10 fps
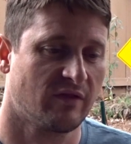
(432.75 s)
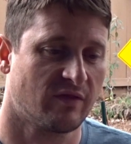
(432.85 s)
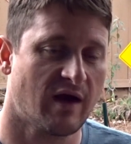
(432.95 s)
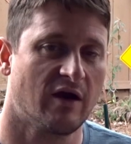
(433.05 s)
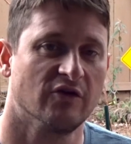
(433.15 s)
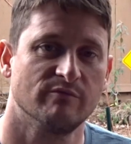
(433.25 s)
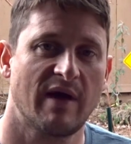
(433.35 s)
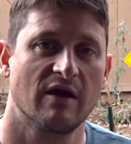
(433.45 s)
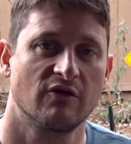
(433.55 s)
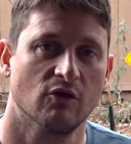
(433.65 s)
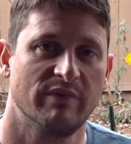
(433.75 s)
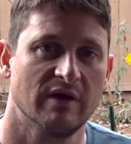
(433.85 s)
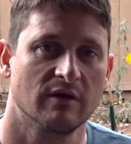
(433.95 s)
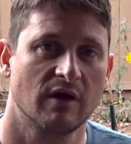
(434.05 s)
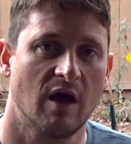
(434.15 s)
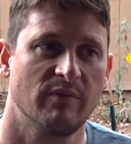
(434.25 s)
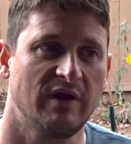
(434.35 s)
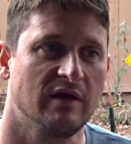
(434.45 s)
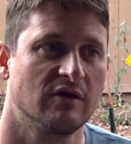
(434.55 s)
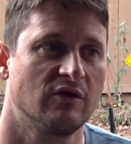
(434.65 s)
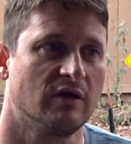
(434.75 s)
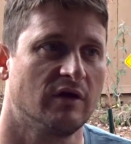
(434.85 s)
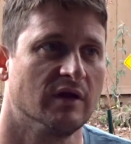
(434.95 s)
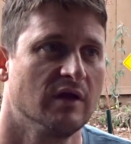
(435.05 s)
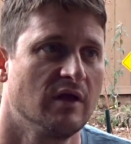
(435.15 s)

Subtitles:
large macro beer company could